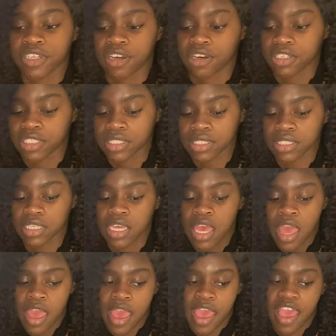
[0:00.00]
honestly.
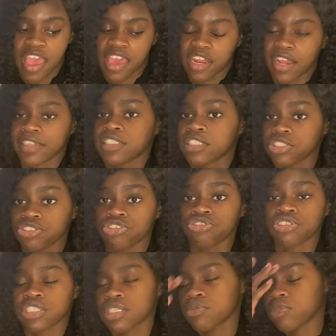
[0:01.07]
And I still
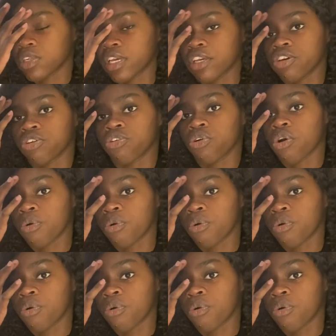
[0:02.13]
use them when I go